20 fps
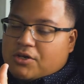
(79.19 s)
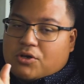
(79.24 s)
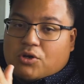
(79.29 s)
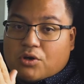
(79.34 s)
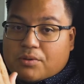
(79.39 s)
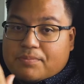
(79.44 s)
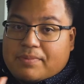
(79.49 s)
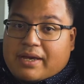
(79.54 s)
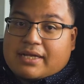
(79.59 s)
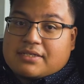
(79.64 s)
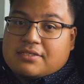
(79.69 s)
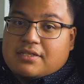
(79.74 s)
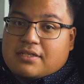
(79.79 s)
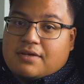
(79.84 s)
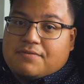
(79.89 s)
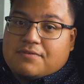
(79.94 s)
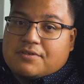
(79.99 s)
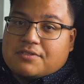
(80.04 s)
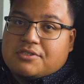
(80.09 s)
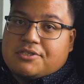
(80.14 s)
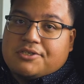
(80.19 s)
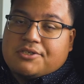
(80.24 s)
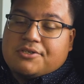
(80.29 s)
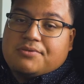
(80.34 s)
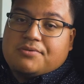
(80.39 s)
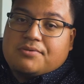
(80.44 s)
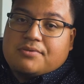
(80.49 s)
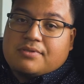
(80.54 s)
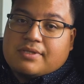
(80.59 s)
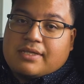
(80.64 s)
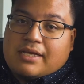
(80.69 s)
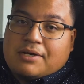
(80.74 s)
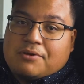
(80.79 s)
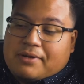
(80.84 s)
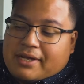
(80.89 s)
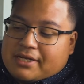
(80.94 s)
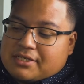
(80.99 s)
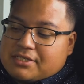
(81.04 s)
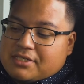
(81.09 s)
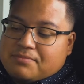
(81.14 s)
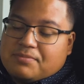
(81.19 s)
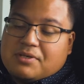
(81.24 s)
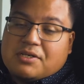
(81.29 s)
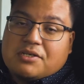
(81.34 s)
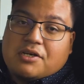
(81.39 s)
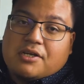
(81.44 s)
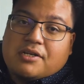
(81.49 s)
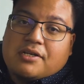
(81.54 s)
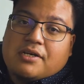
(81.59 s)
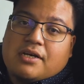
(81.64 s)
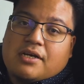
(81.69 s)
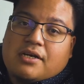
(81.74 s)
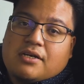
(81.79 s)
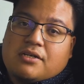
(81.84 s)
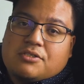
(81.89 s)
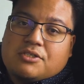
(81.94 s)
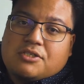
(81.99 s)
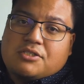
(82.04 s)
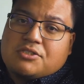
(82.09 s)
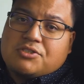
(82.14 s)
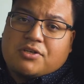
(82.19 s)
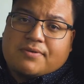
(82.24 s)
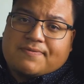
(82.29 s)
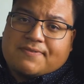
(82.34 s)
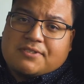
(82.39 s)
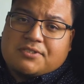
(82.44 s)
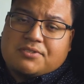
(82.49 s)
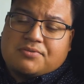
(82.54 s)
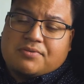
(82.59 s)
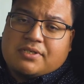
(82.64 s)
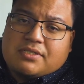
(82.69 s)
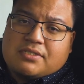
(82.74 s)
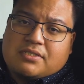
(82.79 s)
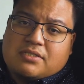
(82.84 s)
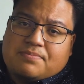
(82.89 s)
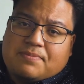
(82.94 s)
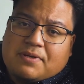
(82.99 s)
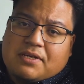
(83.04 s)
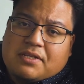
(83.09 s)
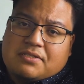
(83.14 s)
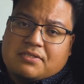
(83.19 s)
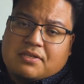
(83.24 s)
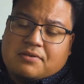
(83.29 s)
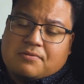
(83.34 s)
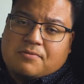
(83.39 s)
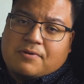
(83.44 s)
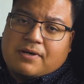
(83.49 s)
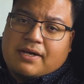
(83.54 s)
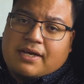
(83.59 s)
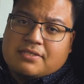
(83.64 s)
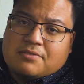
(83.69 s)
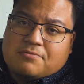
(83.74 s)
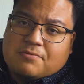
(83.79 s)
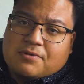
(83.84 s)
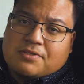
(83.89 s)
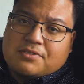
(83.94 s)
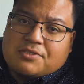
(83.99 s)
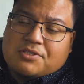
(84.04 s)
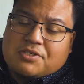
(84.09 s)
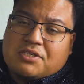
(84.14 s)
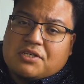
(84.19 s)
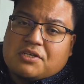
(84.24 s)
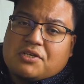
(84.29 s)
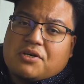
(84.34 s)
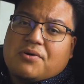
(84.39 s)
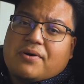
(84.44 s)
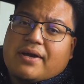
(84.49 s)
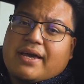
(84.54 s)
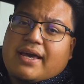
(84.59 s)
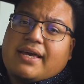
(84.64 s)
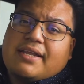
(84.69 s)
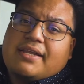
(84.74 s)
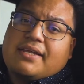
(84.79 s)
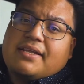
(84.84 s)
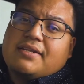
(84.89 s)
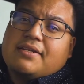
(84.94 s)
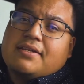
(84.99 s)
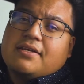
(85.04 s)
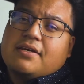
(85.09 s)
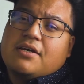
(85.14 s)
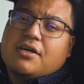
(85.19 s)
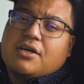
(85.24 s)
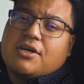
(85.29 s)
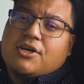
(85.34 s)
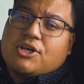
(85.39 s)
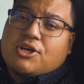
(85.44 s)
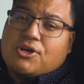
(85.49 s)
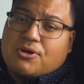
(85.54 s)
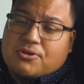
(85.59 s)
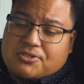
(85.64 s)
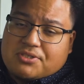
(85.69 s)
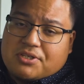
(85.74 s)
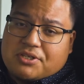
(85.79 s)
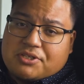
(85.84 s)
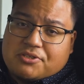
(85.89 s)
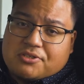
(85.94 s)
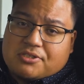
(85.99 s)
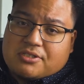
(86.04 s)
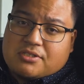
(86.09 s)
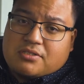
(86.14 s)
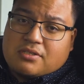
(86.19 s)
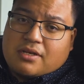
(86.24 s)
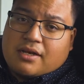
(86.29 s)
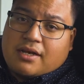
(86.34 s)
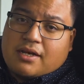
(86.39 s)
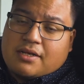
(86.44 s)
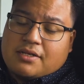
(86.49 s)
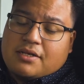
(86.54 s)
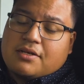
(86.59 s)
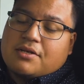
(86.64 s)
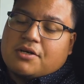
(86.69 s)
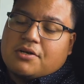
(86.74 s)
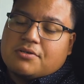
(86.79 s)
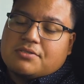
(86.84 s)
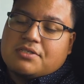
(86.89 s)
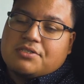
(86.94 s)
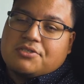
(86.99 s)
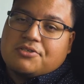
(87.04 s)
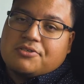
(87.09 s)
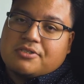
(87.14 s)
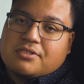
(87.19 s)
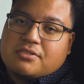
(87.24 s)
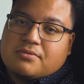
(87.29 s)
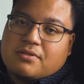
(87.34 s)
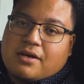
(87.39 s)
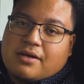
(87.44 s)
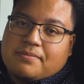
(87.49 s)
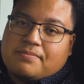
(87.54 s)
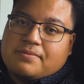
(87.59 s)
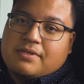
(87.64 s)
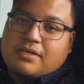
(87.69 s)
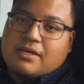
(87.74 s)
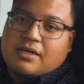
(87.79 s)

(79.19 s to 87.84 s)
Going back to level two, that would actually be good just surface street speeds as well. So you can go ahead and coast into your stop.